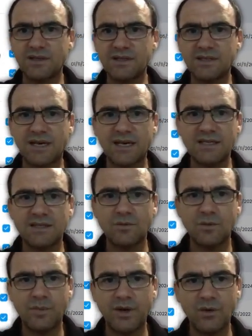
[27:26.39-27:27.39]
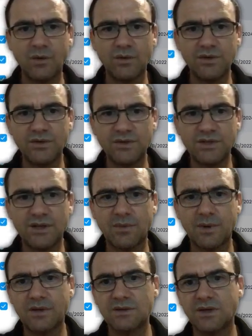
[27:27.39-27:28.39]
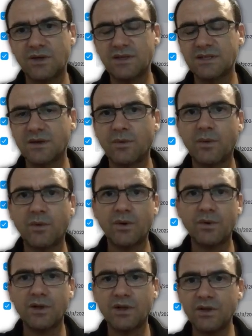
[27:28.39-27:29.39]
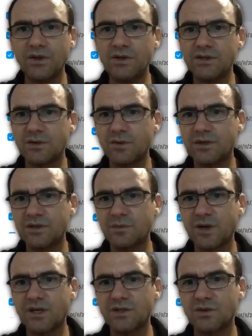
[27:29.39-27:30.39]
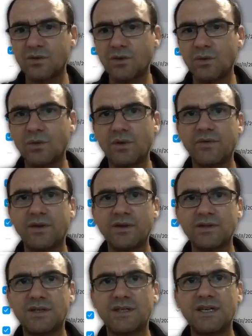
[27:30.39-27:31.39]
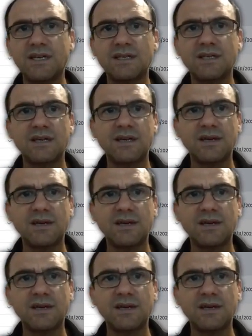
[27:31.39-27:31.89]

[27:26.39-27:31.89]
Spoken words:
In this case, it would be all the New South Wales loadings that we want to include, so we're just making sure all of those are ticked.